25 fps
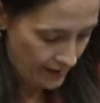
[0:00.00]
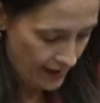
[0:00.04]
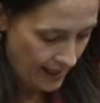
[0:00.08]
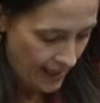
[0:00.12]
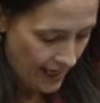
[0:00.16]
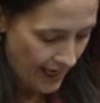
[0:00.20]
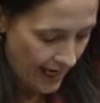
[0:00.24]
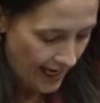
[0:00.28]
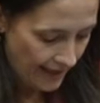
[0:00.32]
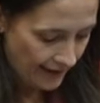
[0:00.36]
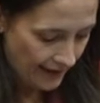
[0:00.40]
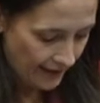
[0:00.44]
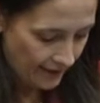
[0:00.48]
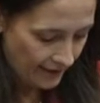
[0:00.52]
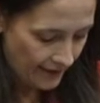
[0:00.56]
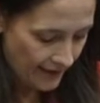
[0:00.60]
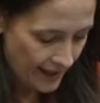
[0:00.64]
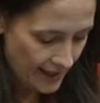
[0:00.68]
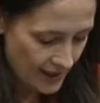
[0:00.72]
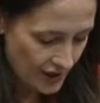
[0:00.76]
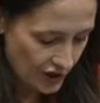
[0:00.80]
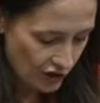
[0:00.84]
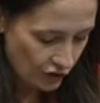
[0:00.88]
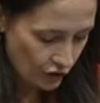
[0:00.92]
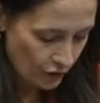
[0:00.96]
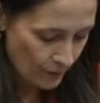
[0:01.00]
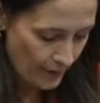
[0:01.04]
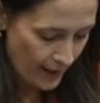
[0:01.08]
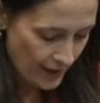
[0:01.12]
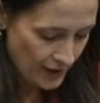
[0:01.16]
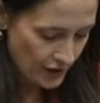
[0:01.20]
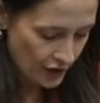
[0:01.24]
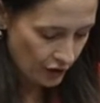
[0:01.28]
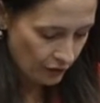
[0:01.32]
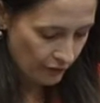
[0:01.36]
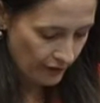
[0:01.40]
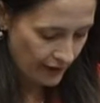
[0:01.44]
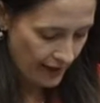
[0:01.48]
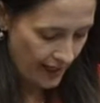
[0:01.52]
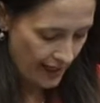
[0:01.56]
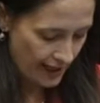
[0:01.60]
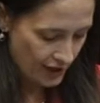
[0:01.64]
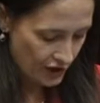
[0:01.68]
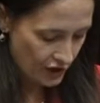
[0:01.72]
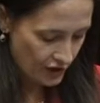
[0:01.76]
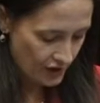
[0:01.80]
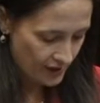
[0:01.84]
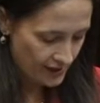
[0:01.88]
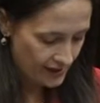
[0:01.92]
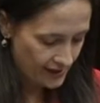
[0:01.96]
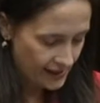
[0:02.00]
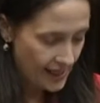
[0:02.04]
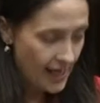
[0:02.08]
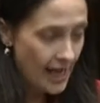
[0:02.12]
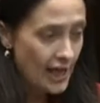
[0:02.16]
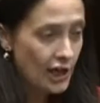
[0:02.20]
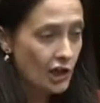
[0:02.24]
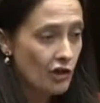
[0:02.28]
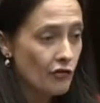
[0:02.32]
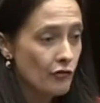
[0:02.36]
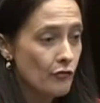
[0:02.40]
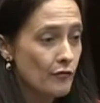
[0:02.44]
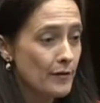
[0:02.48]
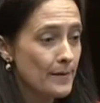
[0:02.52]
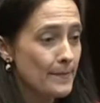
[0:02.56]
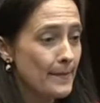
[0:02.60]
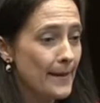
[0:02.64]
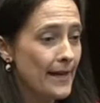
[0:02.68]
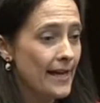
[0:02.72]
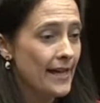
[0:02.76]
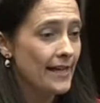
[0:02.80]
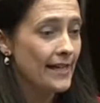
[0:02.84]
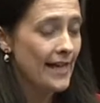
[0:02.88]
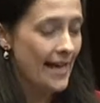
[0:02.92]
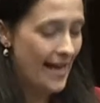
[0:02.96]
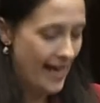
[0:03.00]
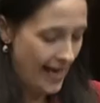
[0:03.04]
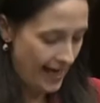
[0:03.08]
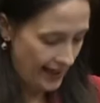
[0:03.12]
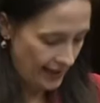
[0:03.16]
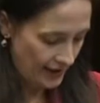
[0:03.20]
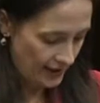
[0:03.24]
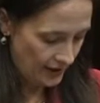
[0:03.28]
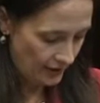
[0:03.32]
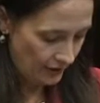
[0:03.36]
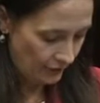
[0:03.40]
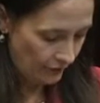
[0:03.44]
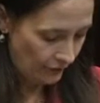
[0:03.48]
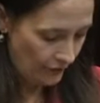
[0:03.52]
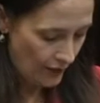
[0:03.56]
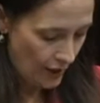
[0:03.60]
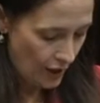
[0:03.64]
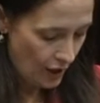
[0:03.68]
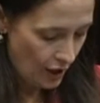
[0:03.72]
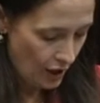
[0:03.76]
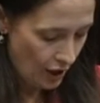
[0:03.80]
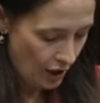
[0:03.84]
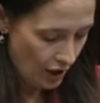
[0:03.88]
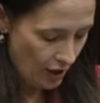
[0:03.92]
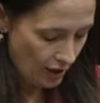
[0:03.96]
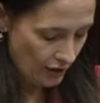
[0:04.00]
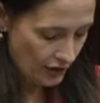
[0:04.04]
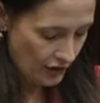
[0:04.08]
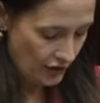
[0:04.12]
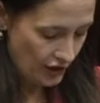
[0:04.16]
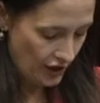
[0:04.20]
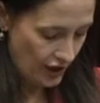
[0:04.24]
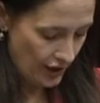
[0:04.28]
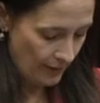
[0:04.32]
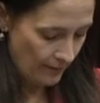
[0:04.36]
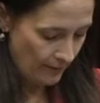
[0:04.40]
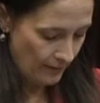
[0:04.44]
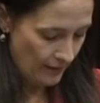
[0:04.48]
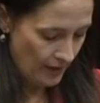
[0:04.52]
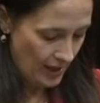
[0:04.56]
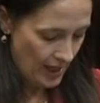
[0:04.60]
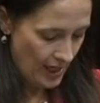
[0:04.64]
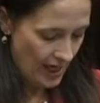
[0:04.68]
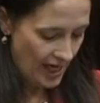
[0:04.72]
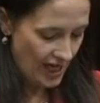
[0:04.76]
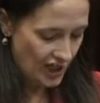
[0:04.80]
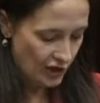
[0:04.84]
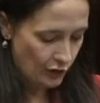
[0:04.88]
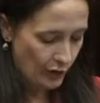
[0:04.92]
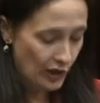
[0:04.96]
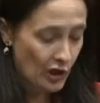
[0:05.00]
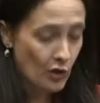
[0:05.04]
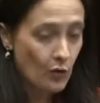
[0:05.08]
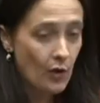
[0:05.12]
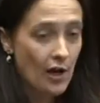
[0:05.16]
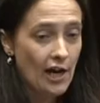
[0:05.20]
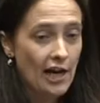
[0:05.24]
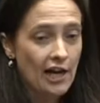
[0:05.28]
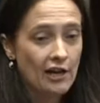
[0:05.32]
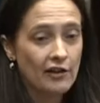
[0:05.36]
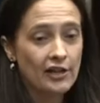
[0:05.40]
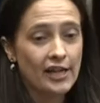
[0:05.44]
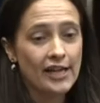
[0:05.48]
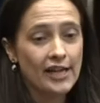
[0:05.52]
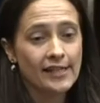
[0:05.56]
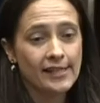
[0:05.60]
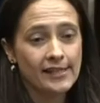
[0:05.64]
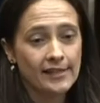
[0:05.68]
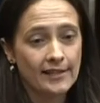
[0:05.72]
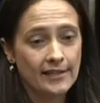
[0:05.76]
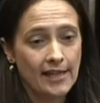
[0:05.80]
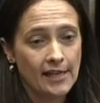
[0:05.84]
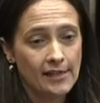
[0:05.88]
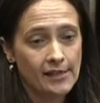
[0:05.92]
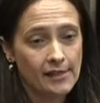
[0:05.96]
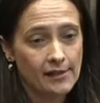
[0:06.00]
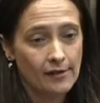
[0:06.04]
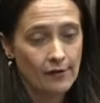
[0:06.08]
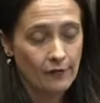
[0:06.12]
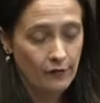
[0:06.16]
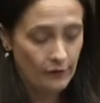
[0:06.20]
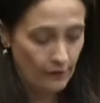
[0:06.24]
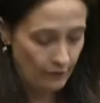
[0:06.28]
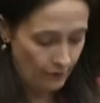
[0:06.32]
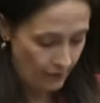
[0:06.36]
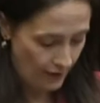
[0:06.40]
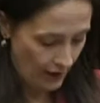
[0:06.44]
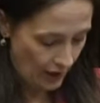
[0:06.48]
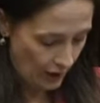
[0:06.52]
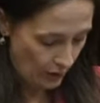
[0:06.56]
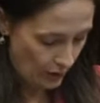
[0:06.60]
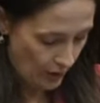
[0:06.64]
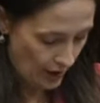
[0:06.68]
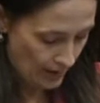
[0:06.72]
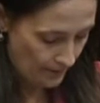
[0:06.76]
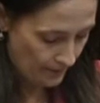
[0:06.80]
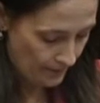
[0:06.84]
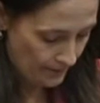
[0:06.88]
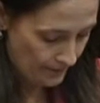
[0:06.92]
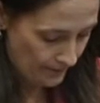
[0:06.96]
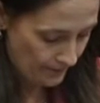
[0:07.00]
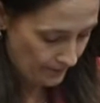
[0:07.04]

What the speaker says: and that these traumatic reactions can remain active long-term and require extensive follow-up.